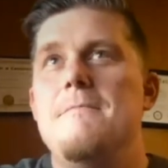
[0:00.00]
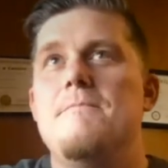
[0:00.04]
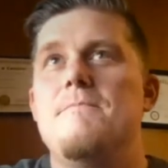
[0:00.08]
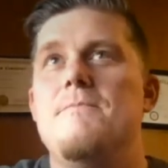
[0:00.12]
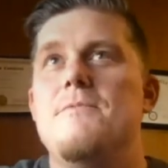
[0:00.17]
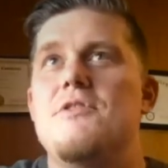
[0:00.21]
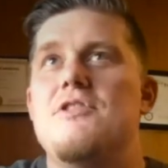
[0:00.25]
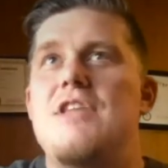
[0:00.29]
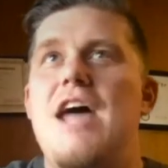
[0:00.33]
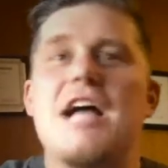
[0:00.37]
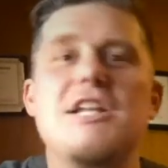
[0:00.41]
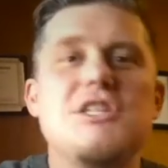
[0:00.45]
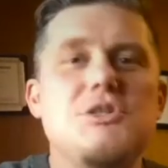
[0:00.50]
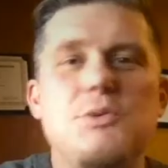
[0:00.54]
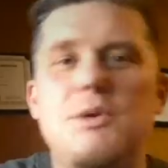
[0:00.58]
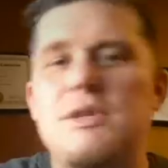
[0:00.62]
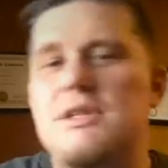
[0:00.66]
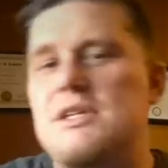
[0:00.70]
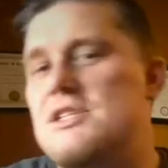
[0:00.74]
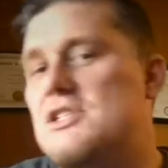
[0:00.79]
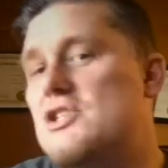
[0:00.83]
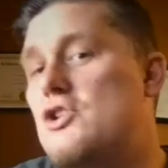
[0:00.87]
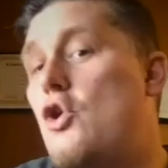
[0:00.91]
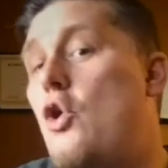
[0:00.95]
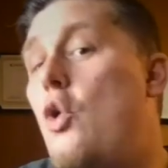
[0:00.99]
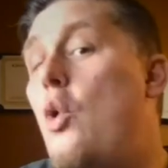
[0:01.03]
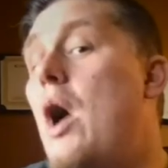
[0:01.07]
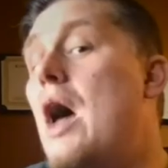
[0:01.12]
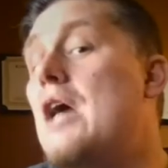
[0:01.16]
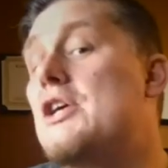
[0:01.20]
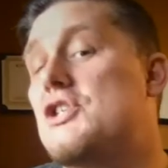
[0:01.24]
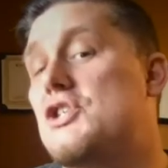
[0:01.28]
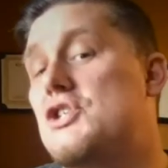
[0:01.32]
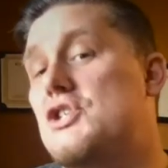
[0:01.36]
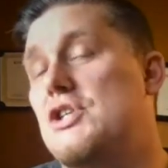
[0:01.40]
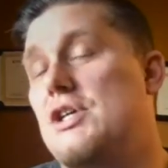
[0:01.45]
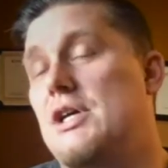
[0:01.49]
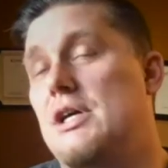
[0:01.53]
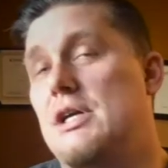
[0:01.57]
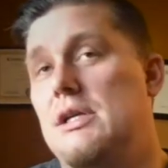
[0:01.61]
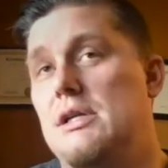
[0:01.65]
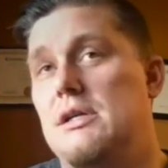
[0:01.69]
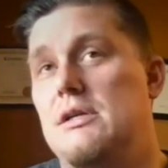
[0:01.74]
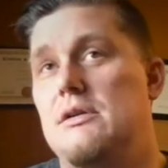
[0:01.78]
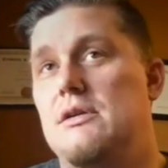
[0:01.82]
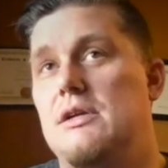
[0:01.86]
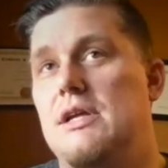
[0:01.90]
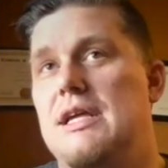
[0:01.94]
that's what this
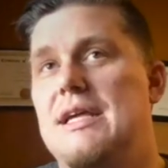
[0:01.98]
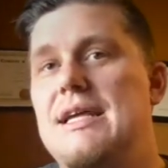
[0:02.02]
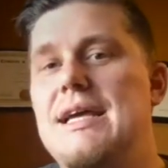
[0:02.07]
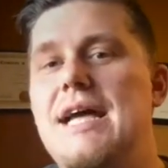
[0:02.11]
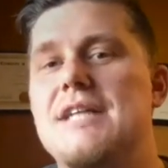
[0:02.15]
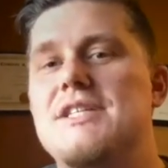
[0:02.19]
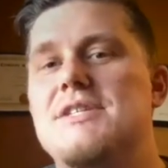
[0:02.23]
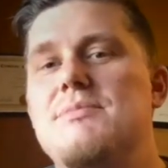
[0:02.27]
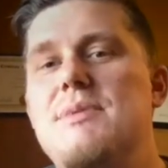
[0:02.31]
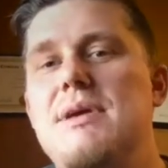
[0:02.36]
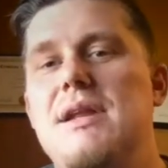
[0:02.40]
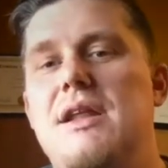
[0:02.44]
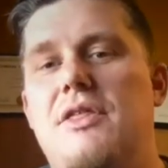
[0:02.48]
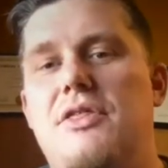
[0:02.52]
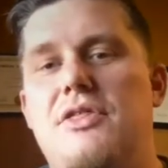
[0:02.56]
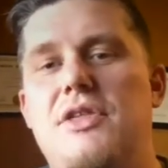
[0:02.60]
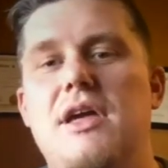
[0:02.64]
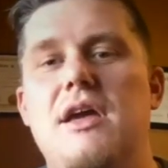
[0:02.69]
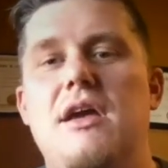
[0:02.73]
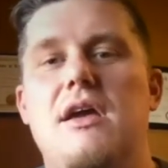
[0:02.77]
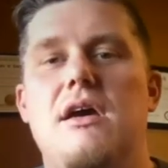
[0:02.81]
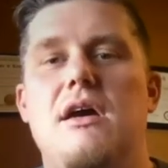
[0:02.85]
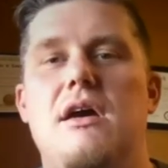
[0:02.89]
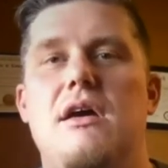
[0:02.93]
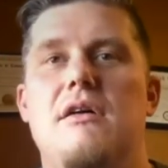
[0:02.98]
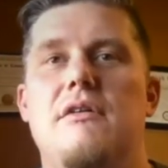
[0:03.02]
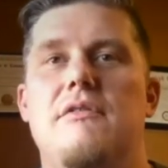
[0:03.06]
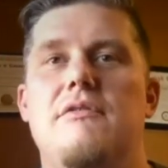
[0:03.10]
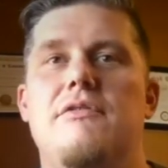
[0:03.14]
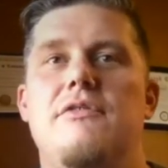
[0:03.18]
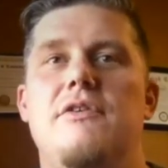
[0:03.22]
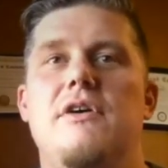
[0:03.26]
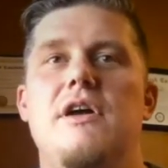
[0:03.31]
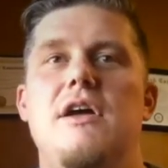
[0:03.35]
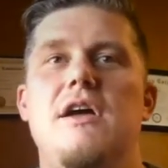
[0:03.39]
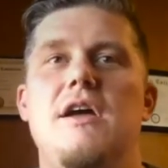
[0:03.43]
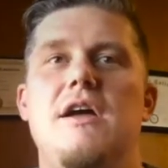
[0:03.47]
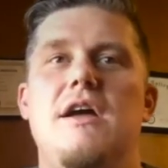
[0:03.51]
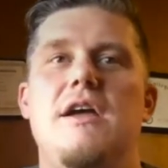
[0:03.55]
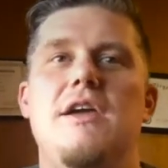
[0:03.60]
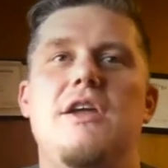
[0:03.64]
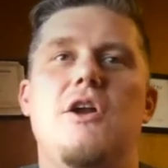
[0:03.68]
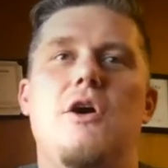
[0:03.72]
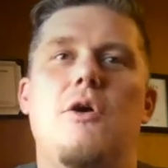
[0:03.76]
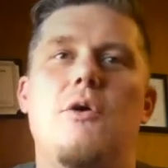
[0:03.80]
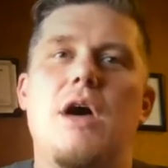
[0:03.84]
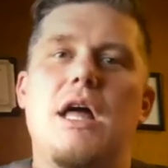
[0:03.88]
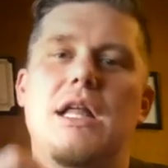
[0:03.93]
question gets me to think of. You
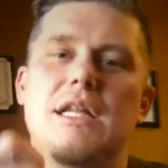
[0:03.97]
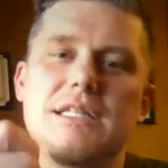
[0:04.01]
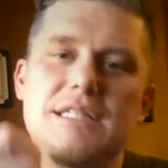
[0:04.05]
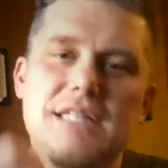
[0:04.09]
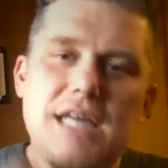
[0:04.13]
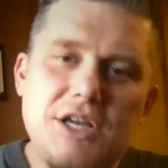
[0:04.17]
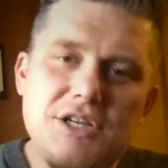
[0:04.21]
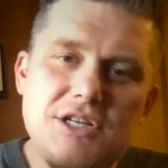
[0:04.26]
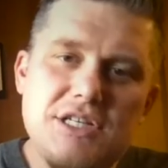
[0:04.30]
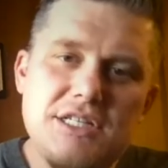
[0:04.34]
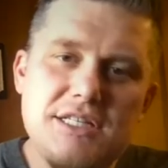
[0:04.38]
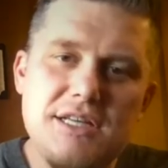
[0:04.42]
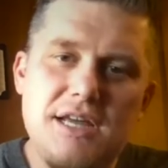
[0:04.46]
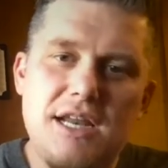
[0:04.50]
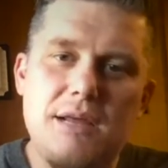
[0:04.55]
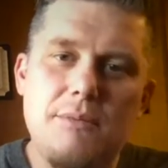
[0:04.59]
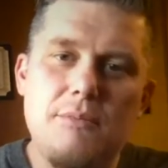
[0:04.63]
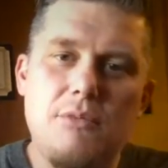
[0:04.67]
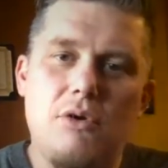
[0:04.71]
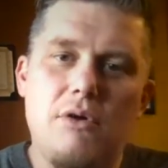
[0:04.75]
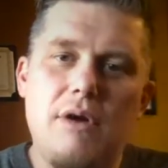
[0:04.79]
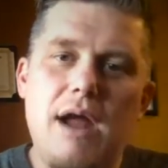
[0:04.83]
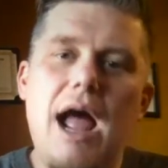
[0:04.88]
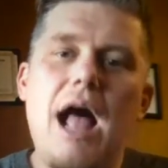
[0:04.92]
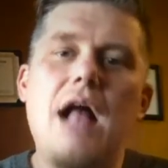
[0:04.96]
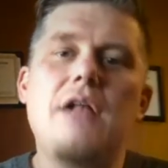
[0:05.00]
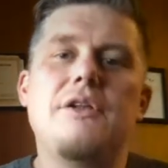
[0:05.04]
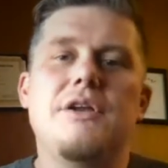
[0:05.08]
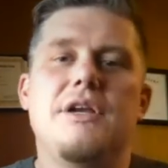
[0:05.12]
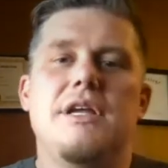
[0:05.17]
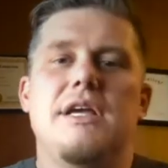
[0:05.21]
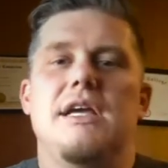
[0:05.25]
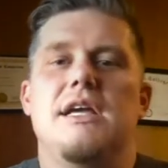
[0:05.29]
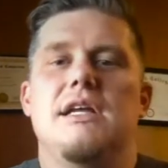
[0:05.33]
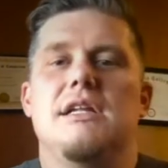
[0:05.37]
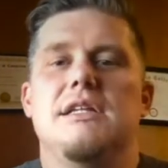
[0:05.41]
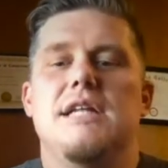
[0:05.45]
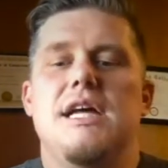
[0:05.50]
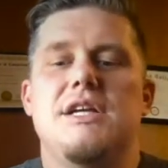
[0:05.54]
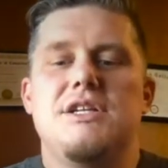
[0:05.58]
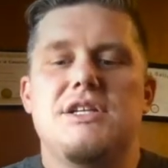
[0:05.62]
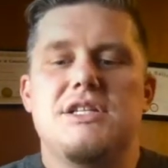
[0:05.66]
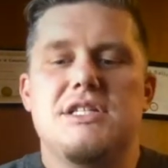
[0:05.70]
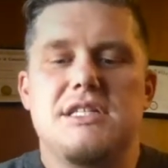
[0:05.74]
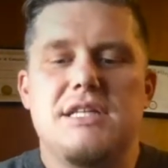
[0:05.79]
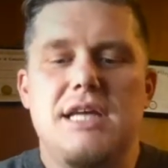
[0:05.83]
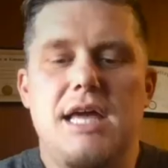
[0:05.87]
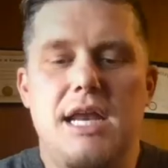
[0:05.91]
know, legislating morality,
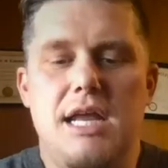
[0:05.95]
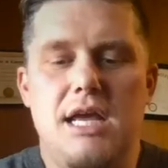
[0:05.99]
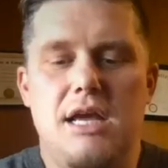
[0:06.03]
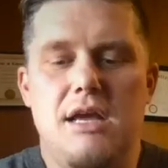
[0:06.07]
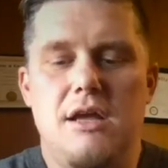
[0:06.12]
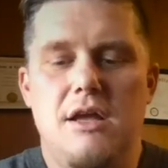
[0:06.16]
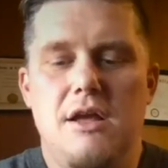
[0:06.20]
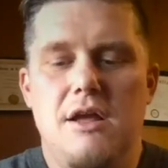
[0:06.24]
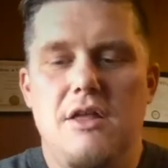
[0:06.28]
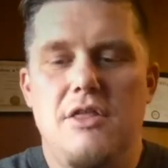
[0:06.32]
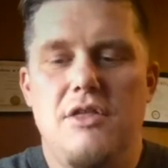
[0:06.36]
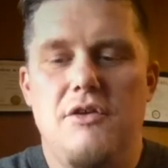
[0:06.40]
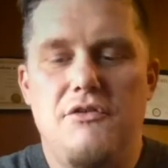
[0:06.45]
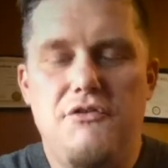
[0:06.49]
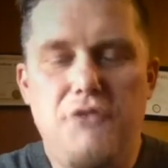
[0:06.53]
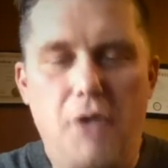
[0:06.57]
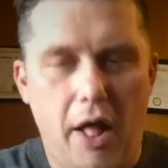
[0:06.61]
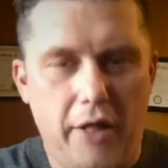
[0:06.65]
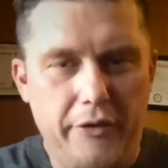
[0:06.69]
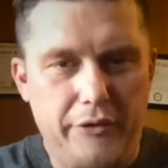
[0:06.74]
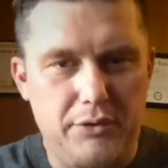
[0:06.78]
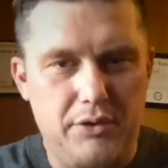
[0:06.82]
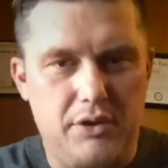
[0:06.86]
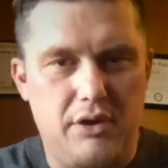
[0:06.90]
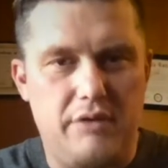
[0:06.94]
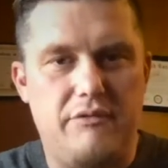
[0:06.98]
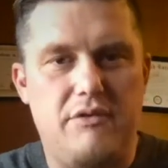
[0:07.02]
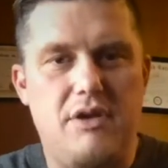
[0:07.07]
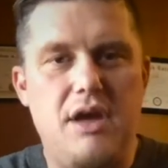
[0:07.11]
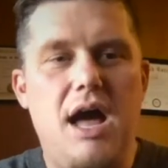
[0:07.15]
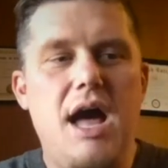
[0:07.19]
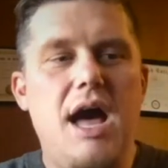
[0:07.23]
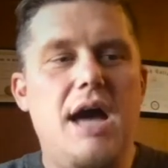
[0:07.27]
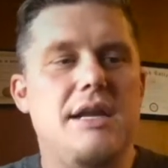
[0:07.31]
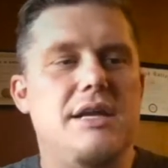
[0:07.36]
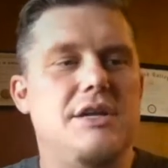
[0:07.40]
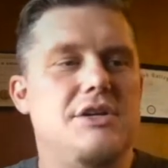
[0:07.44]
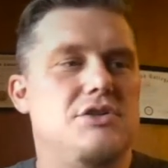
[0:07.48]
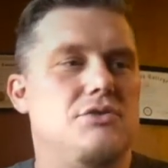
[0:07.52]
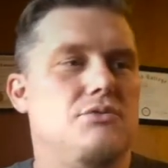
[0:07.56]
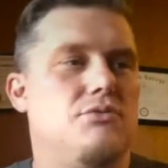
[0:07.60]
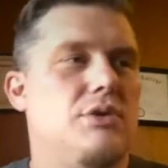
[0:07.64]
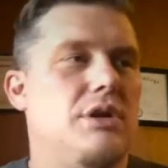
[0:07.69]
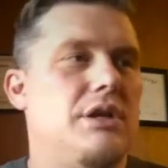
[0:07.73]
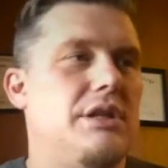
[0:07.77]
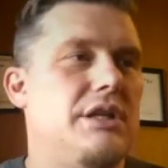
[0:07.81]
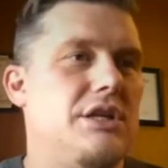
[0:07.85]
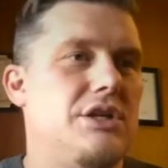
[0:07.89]
legislating the following of God is
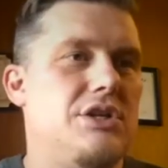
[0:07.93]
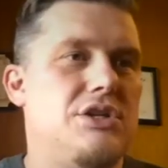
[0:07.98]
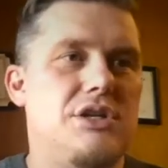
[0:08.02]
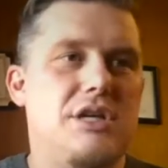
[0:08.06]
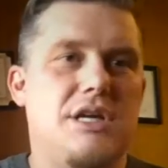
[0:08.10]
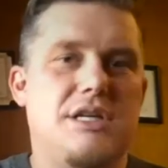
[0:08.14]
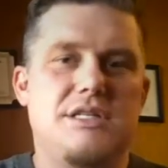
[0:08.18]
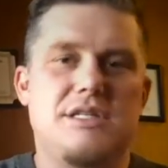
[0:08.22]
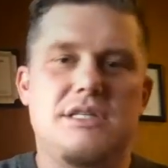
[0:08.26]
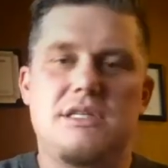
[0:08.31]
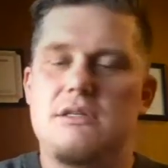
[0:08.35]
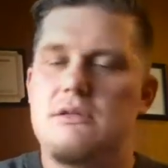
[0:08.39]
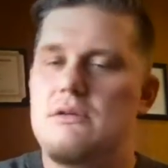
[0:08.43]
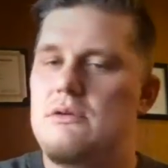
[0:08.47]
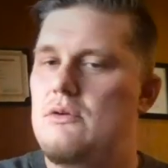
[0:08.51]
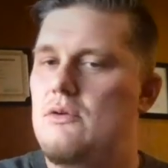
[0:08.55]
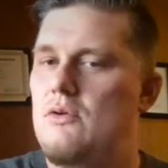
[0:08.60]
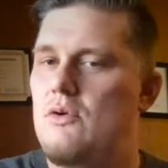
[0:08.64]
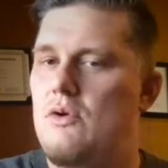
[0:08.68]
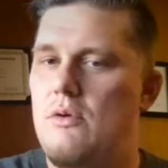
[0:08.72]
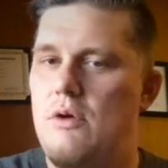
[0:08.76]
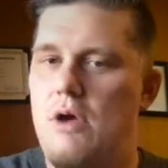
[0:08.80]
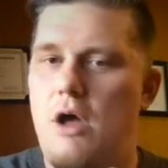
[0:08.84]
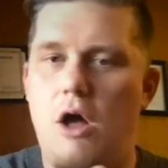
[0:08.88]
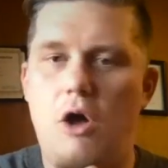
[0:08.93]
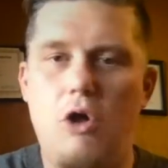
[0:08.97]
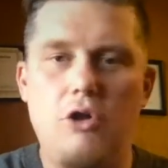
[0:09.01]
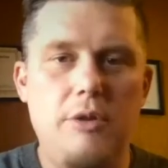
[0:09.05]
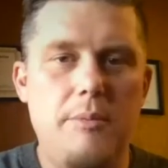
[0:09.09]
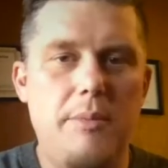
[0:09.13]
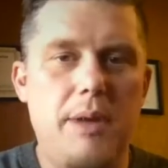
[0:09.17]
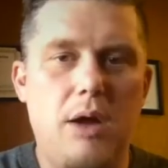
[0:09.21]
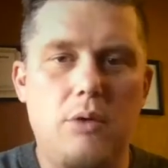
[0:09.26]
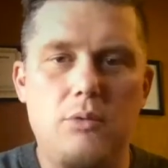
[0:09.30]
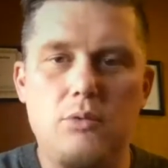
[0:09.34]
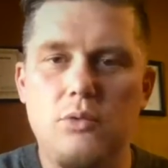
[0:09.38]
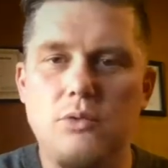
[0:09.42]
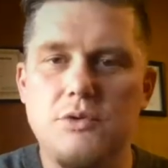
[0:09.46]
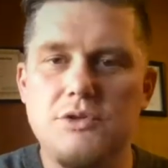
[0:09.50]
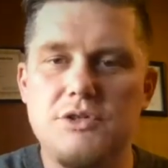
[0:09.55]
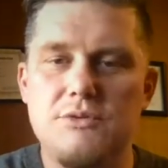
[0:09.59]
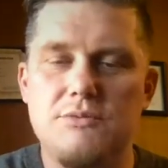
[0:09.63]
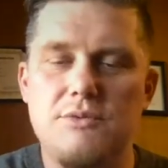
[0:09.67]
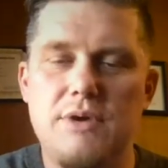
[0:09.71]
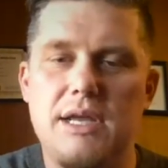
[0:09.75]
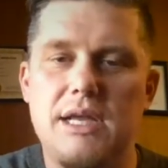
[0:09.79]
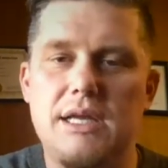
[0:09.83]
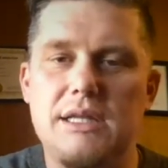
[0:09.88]
really just all about rules and
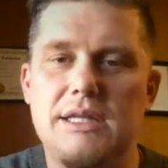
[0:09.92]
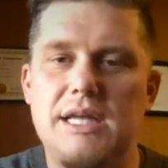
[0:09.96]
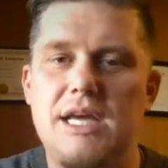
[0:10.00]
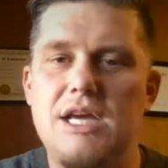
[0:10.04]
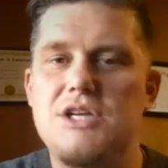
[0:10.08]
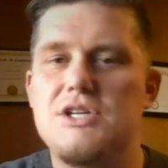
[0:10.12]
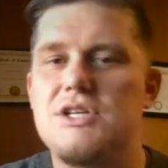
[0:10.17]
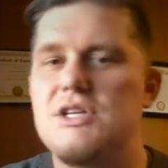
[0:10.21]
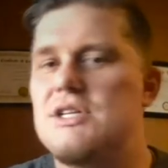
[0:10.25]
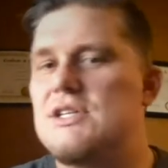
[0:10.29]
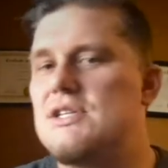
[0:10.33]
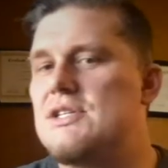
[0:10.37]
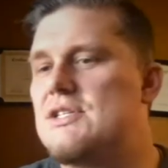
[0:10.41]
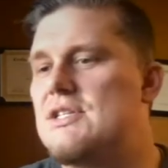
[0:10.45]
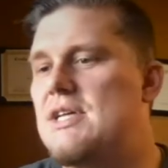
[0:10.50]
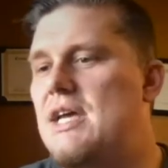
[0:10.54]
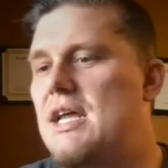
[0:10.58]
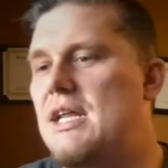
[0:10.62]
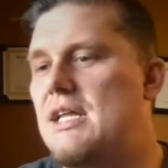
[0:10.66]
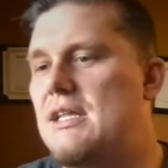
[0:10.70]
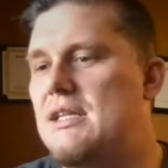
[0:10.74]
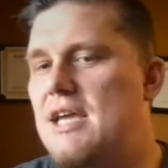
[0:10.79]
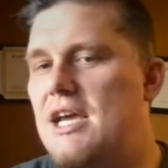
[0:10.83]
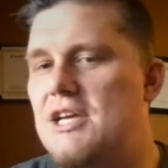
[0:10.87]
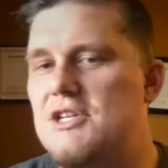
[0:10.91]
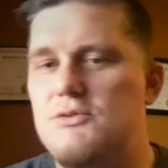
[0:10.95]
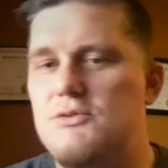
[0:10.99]
regulations, and it takes